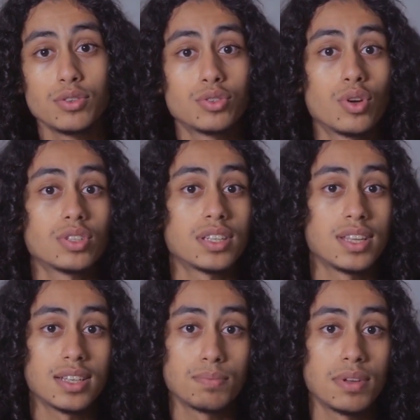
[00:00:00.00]
you shoot a
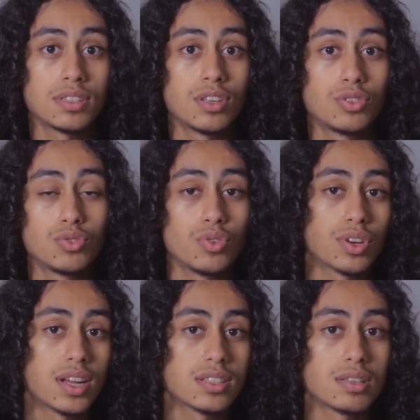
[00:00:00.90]
text message to your
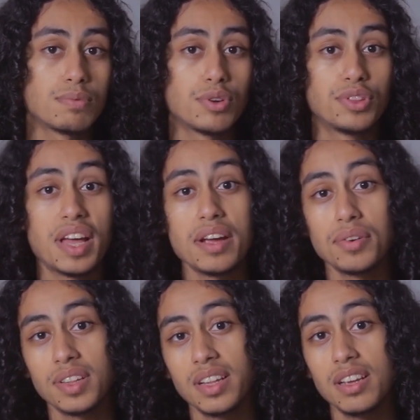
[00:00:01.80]
customer
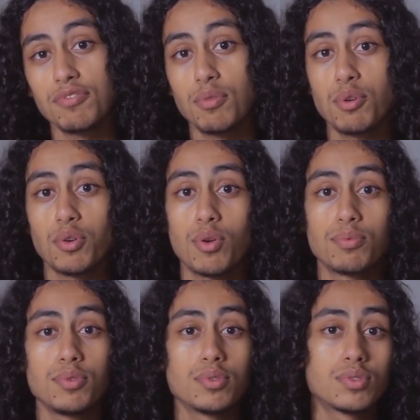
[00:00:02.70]
directly from your
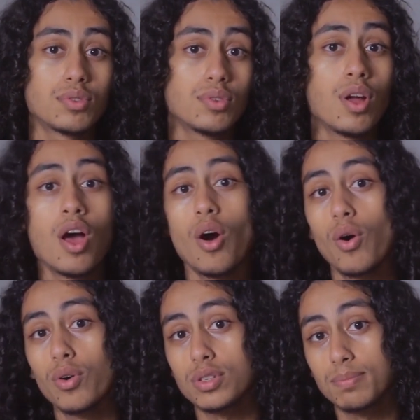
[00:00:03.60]
computer
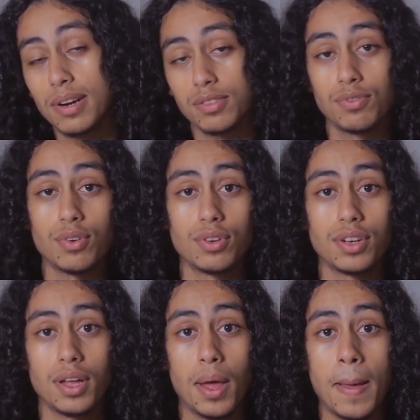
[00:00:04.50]
or
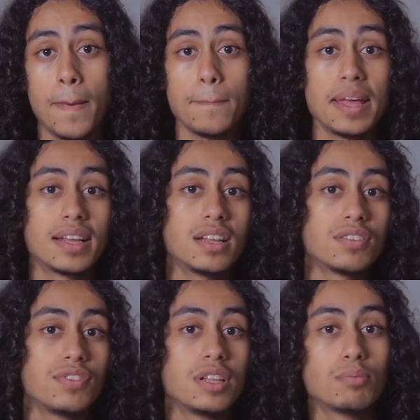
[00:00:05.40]
smartphone, making
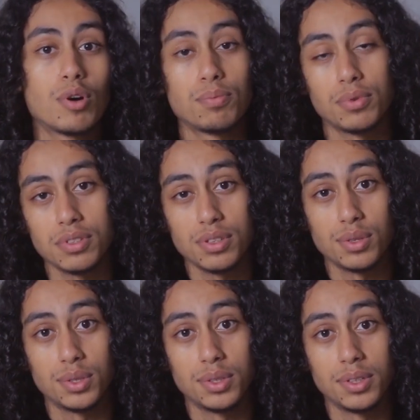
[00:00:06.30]
it feel more
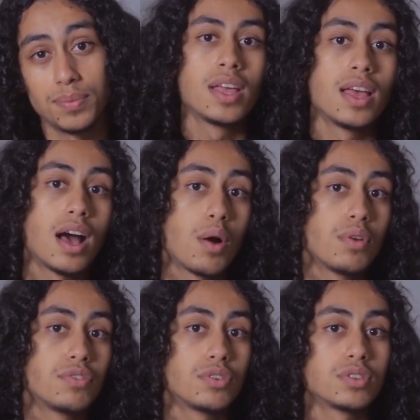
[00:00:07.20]
personal.
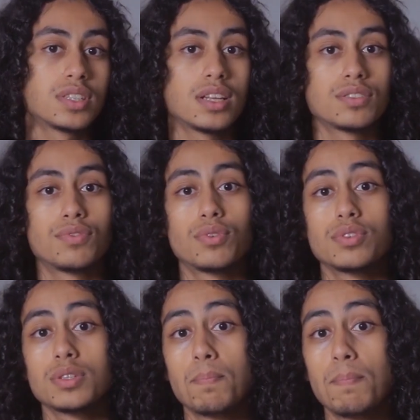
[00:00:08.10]
However,
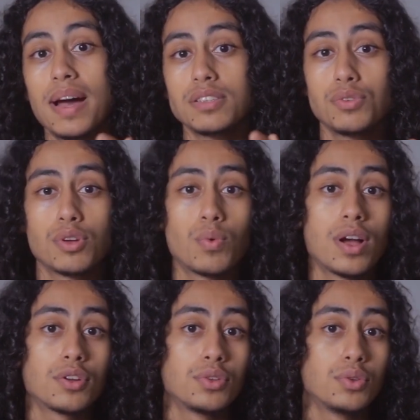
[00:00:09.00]
Salesforce might
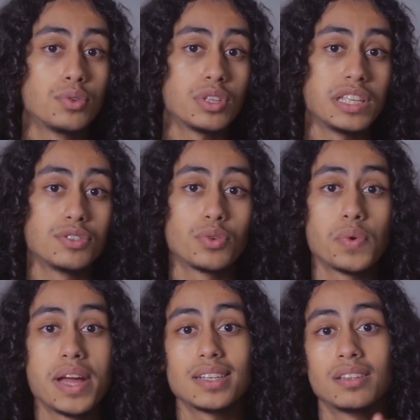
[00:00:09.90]
require you to
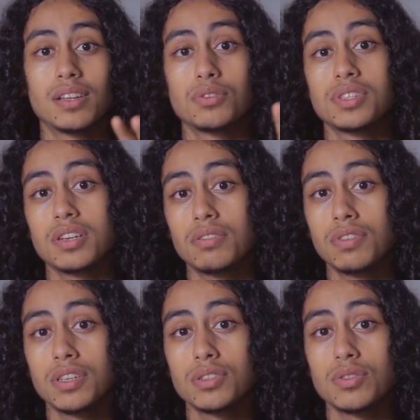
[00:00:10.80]
integrate another
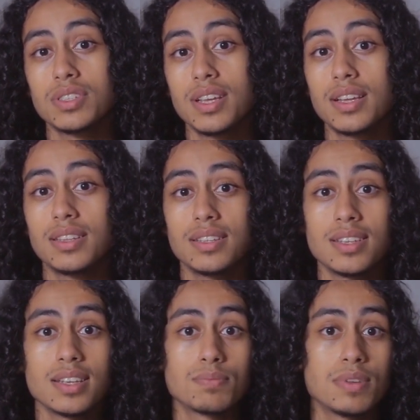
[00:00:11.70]
service to send
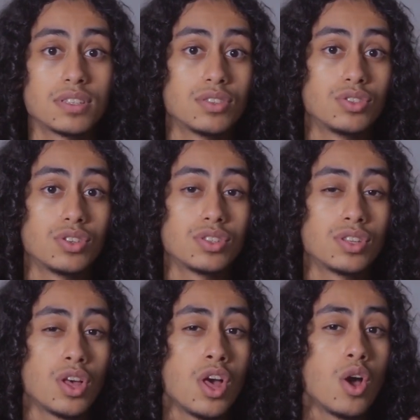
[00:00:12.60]
text
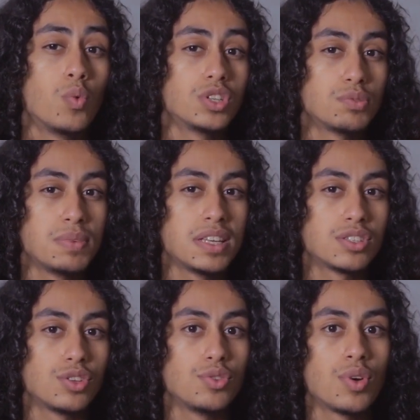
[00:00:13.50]
messages, which
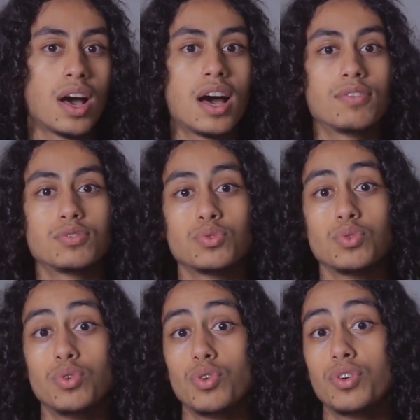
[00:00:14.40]
means you have
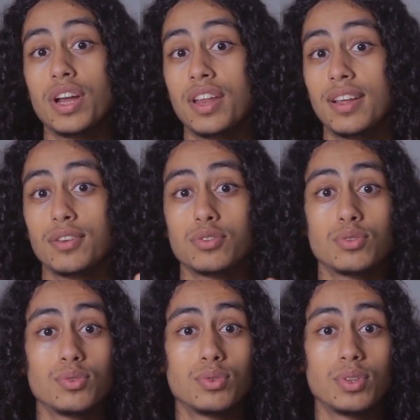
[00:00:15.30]
to learn another
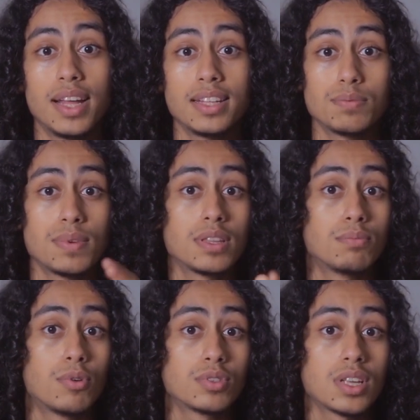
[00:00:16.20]
tool and
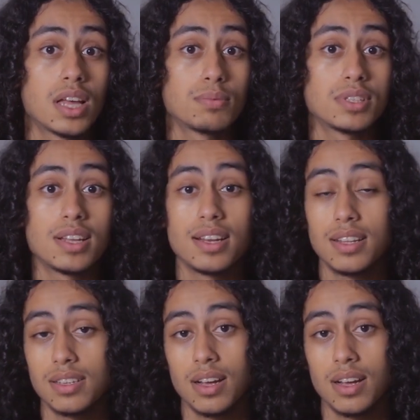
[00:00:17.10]
spend more time setting it